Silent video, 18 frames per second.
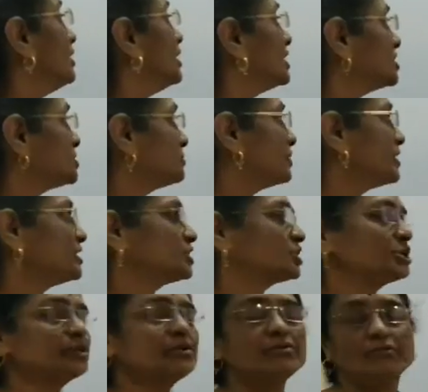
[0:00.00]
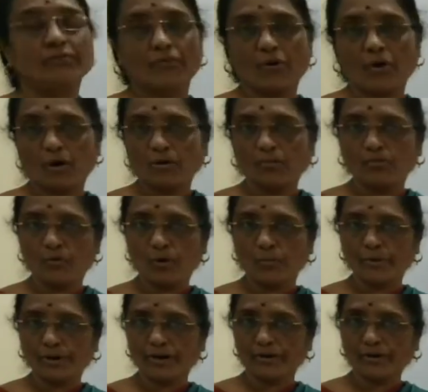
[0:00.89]
expression for
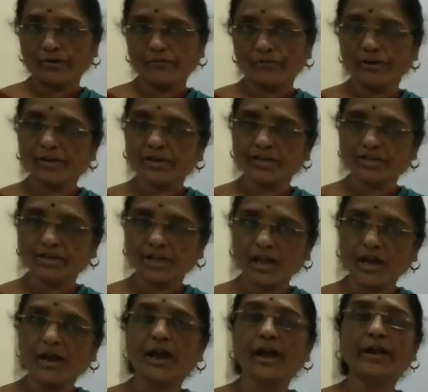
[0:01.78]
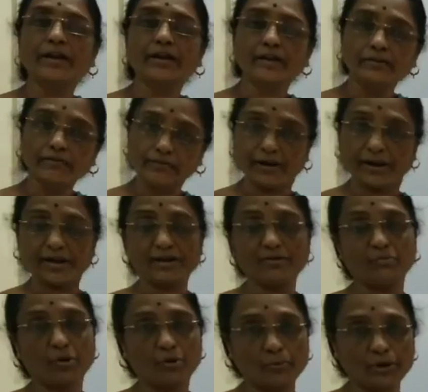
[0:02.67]
moment of inertia and
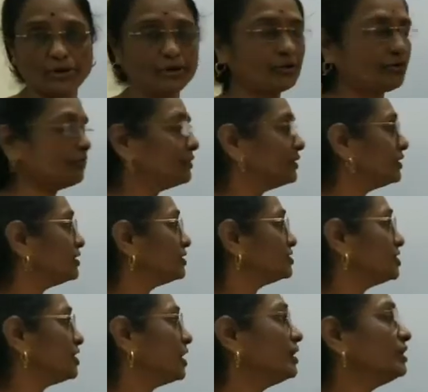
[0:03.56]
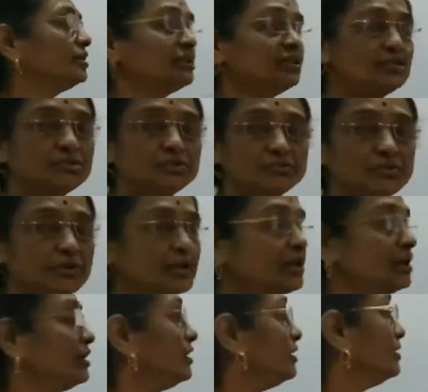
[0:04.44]
defined moment of inertia in this
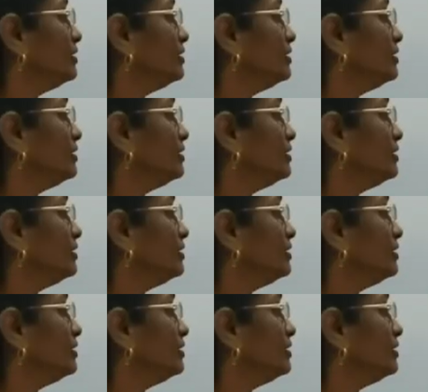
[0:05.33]
way.